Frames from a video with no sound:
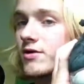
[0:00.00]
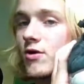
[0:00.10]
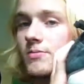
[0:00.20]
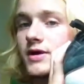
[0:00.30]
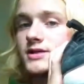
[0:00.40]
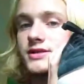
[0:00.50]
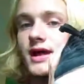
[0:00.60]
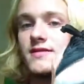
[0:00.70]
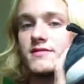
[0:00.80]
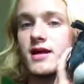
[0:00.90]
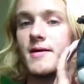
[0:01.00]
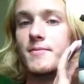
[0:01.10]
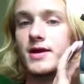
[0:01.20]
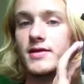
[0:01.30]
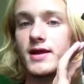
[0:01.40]
corporation that has a lot of
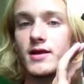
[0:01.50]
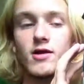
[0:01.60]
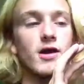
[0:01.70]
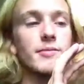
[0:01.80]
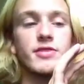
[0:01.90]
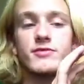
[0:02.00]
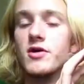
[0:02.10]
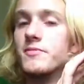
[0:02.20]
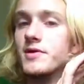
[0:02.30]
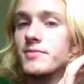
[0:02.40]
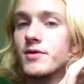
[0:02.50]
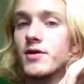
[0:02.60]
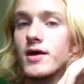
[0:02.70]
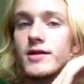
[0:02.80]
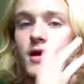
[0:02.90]
money they are able to throw at
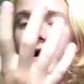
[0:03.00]
people and